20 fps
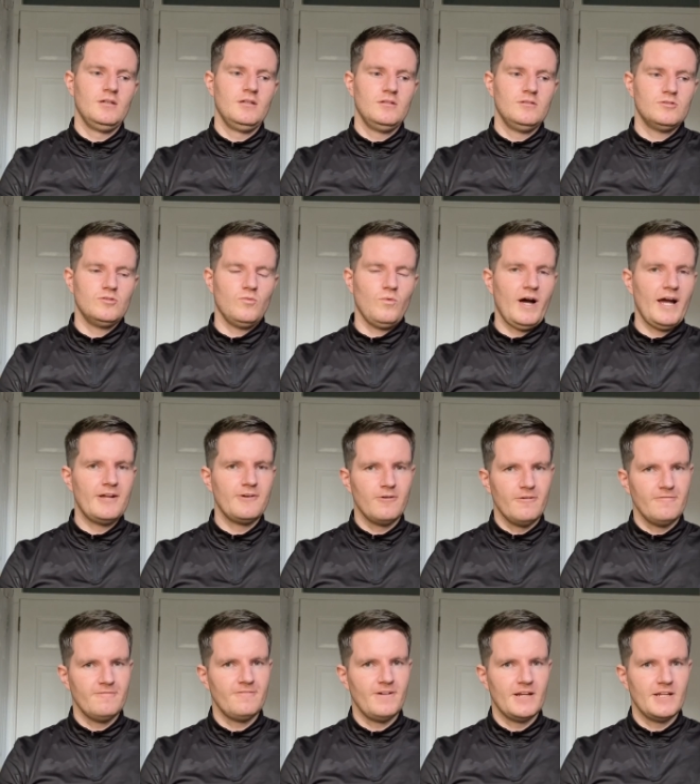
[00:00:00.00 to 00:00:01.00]
so why
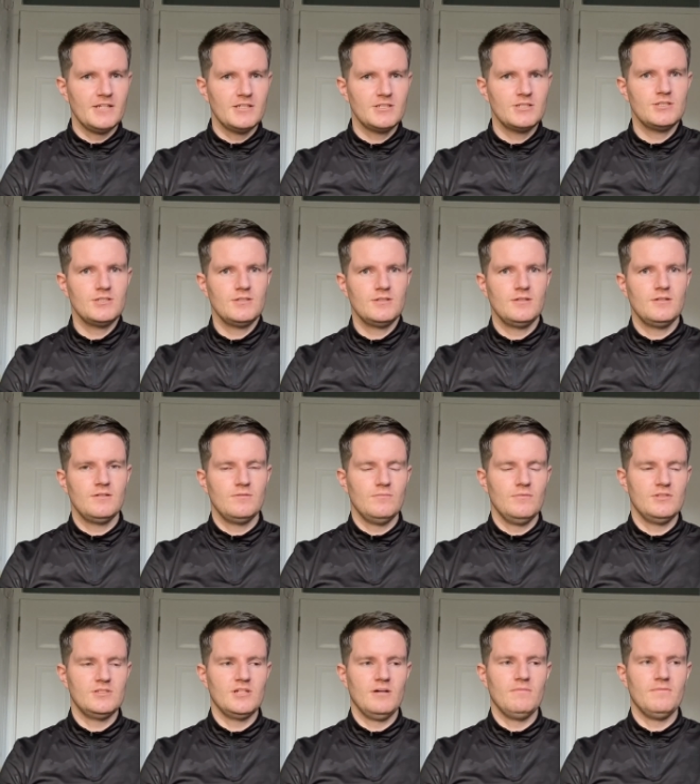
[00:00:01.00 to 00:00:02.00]
not finish
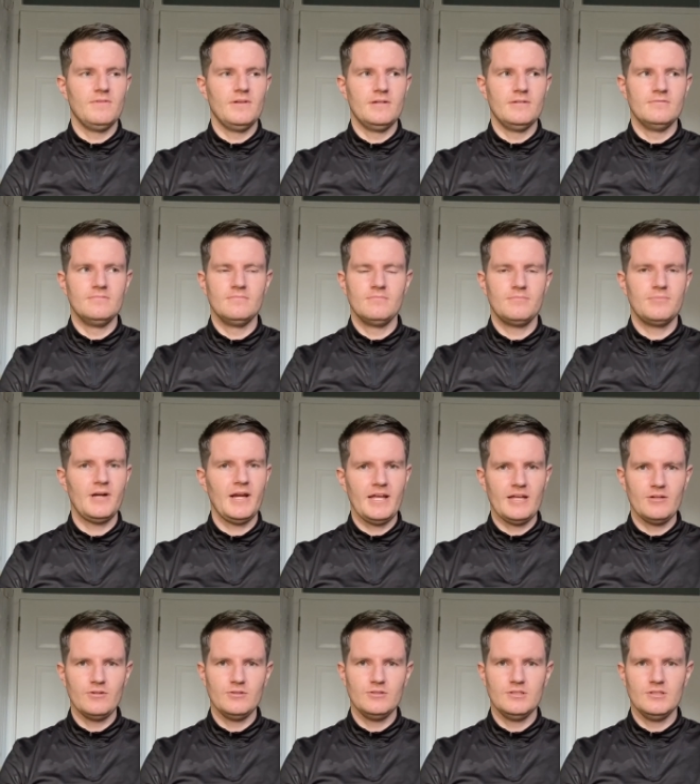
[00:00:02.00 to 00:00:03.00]
with something pretty
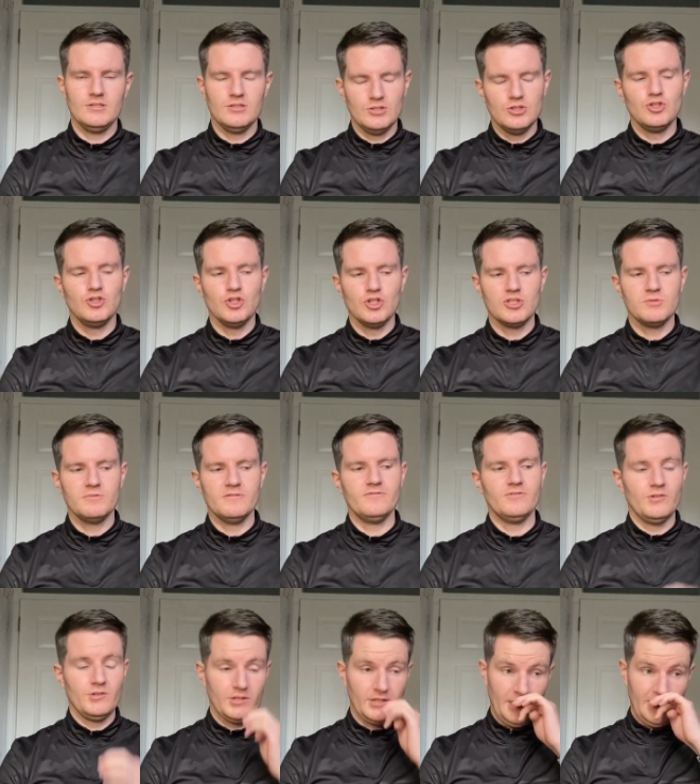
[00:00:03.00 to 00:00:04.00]
good just
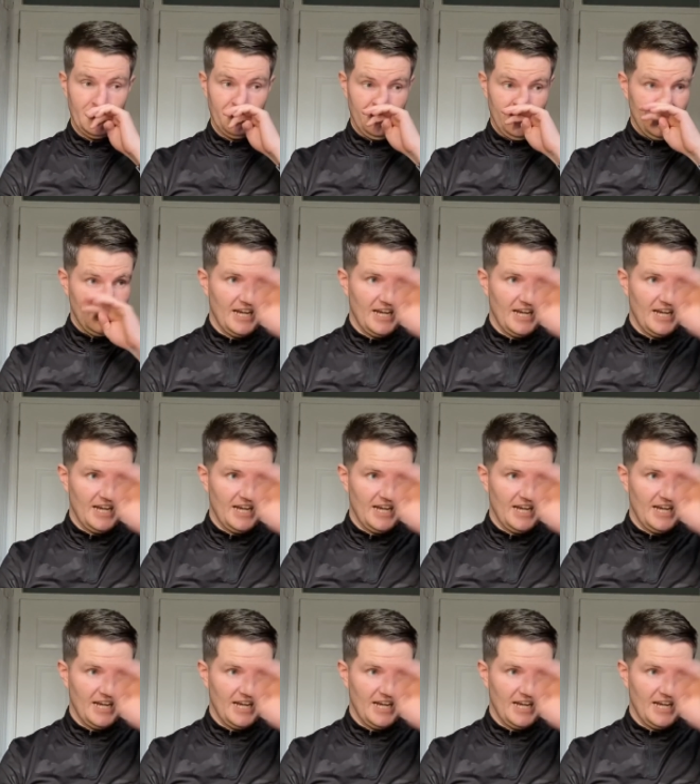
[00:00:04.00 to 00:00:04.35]
before Christmas?